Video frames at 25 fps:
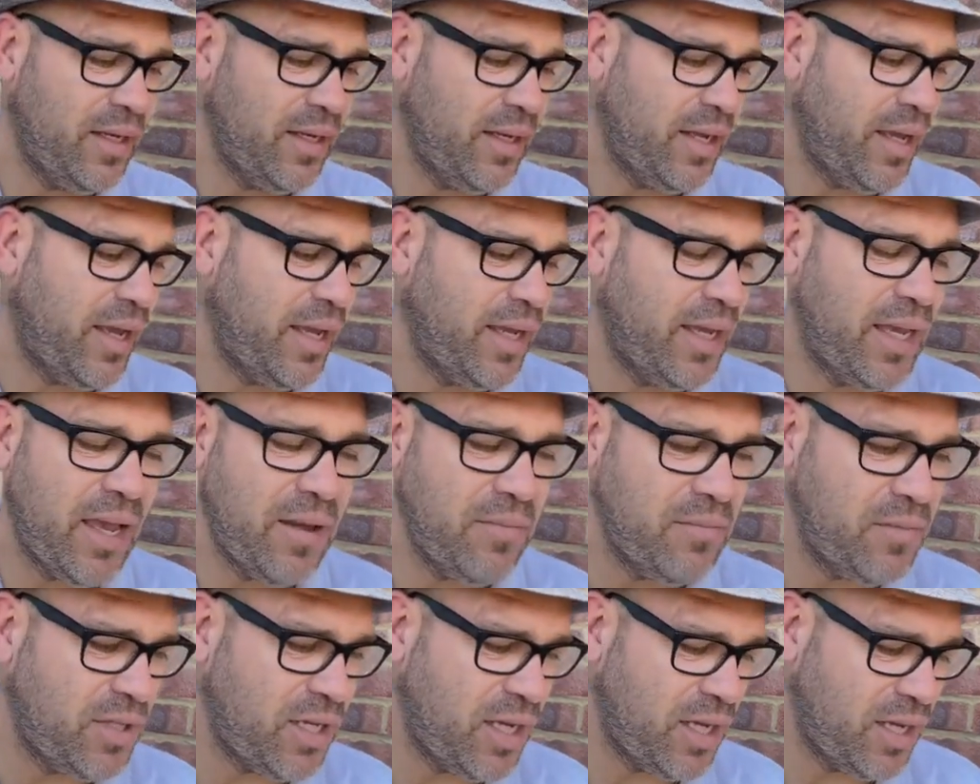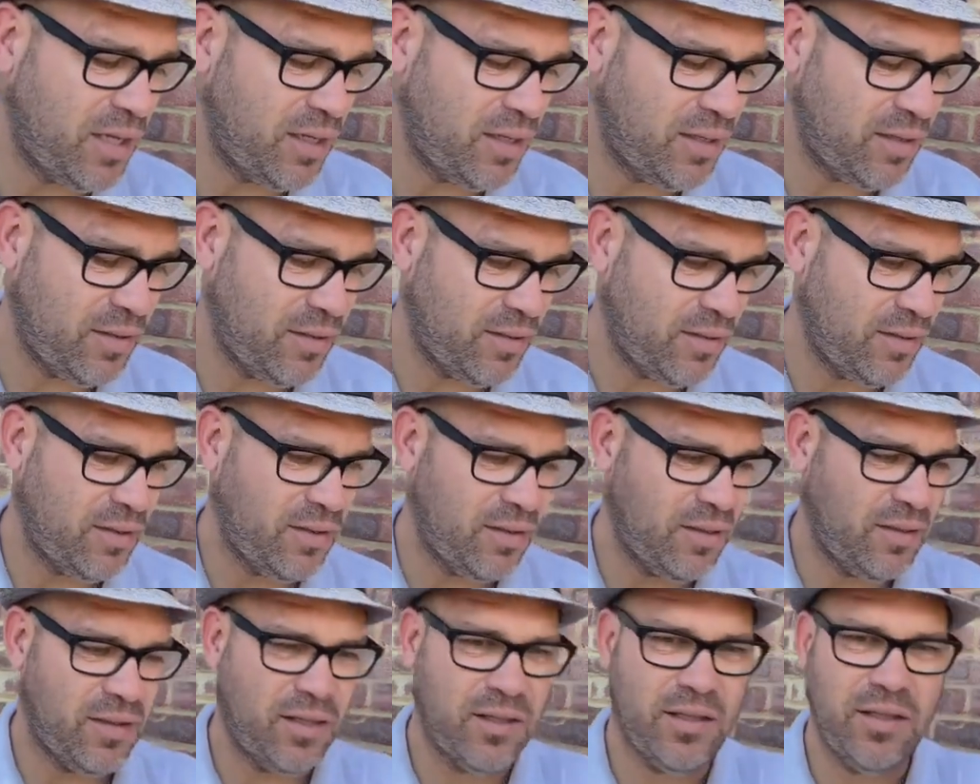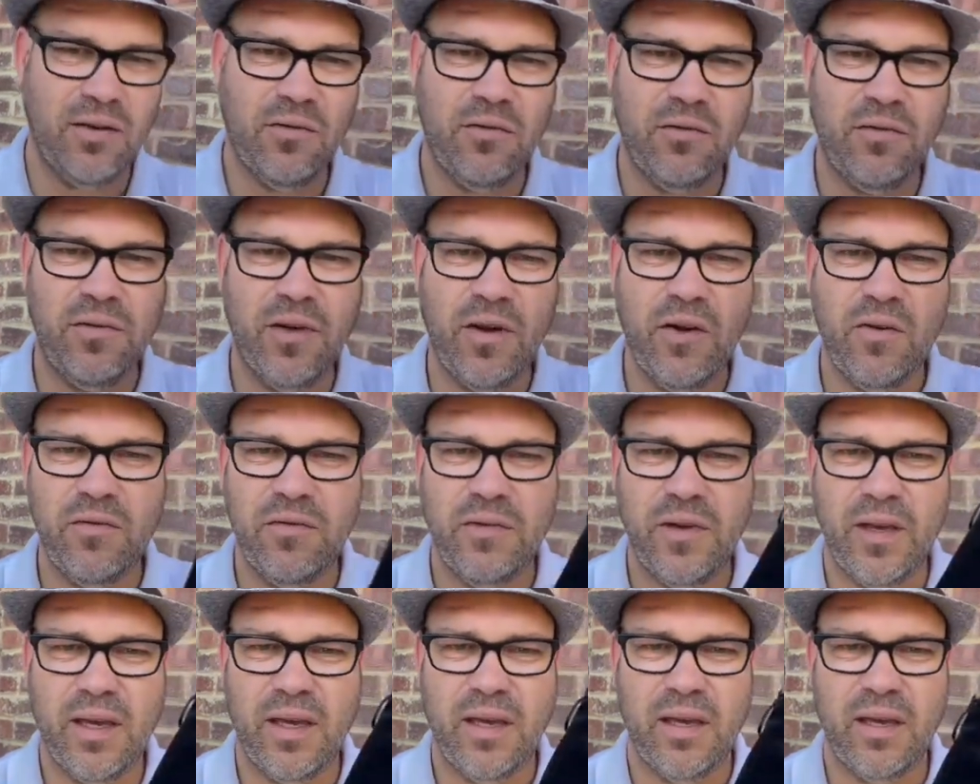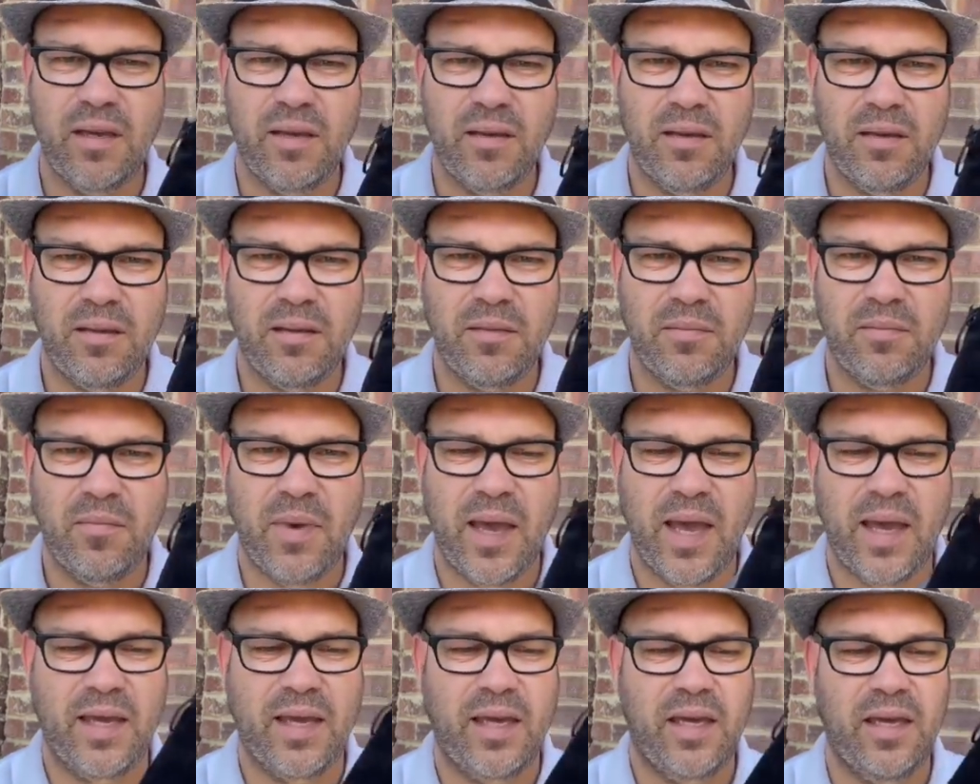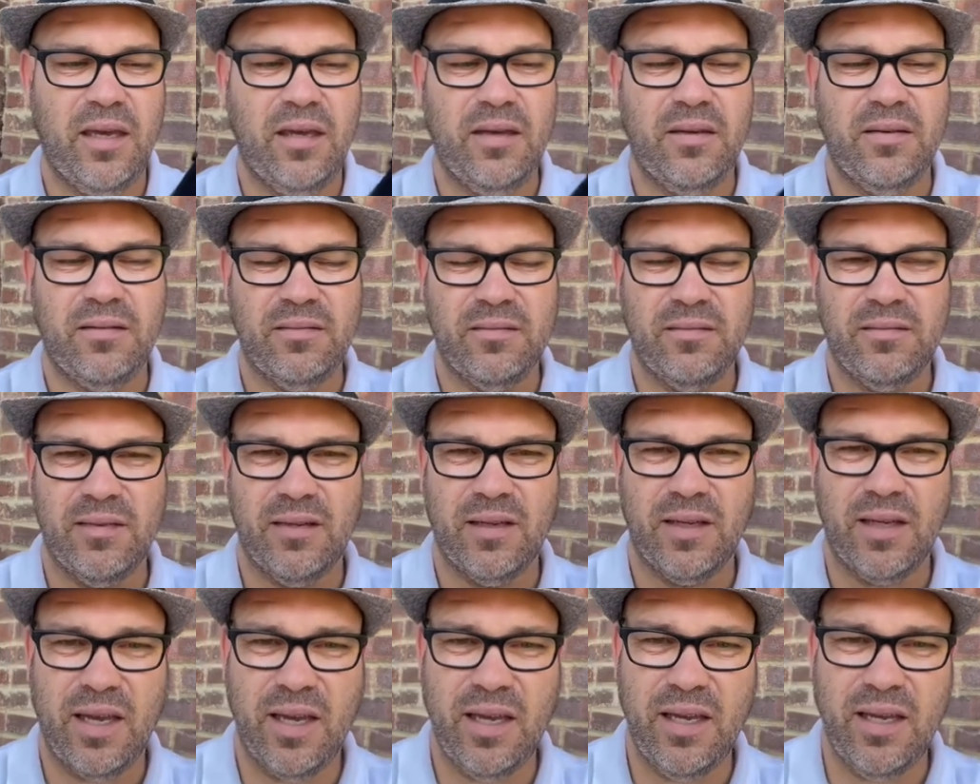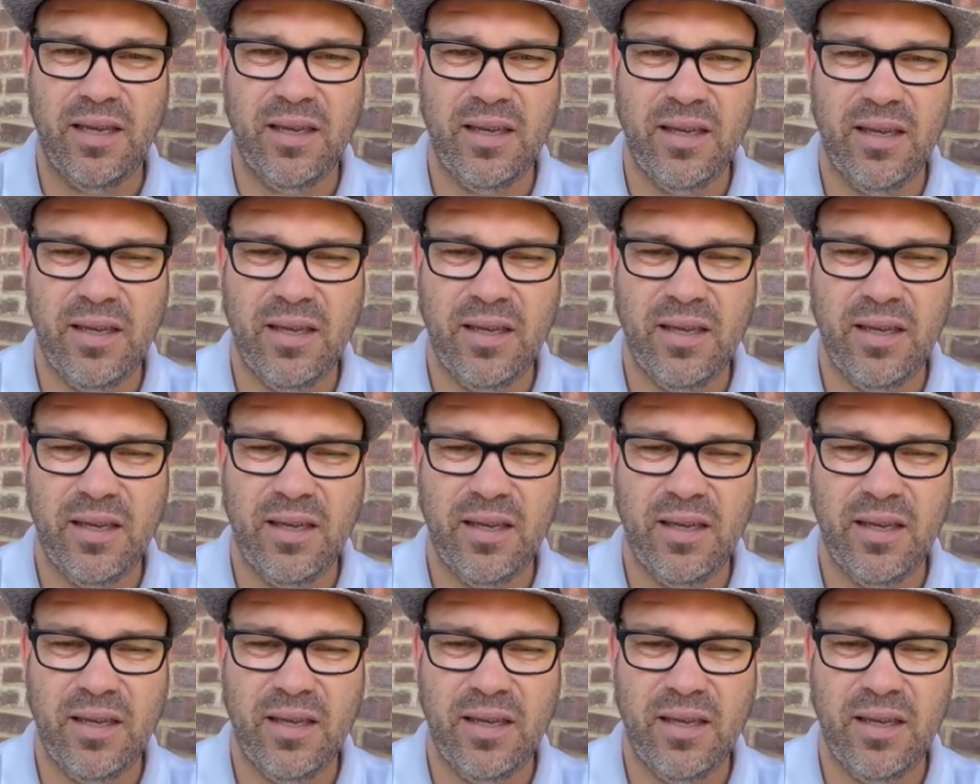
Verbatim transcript: Now it comes in this little velvet packet. Okay.